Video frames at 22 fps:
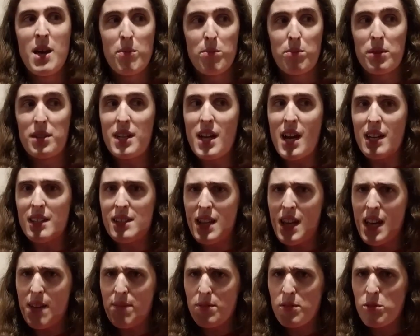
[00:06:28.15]
but not
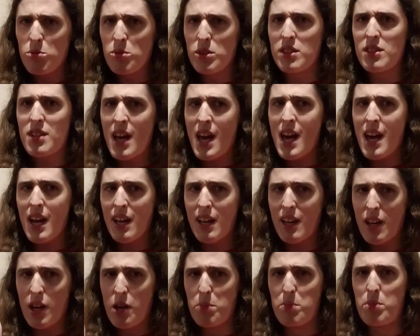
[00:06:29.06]
have to
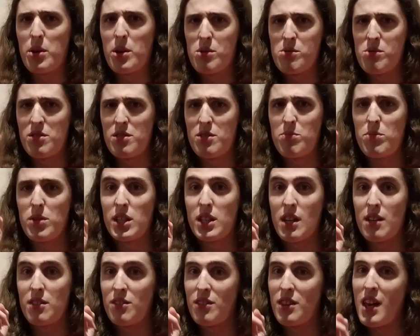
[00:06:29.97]
attack a person
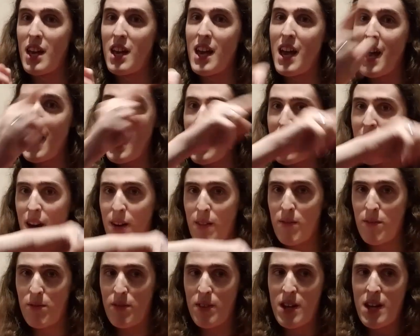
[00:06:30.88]
because they have
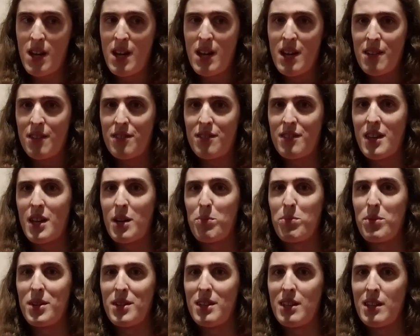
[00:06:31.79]
said
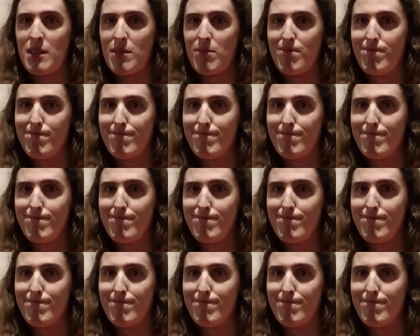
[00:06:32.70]
opinion?